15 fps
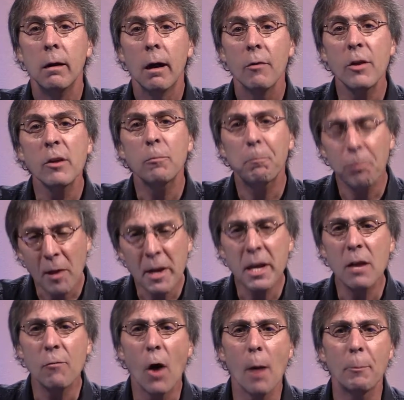There's plenty
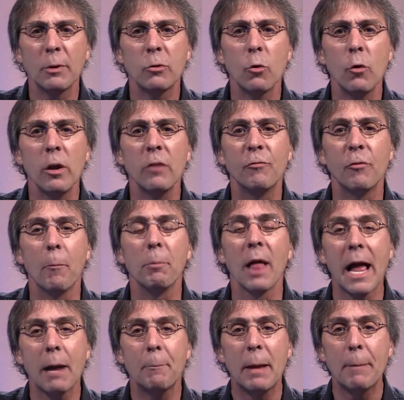of opportunity for
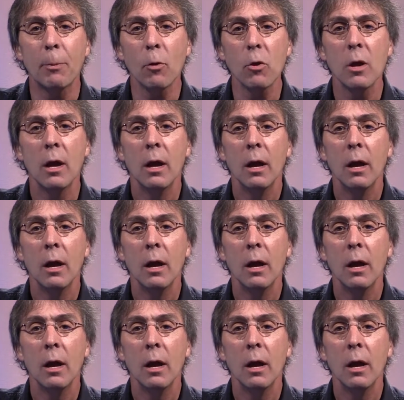black people,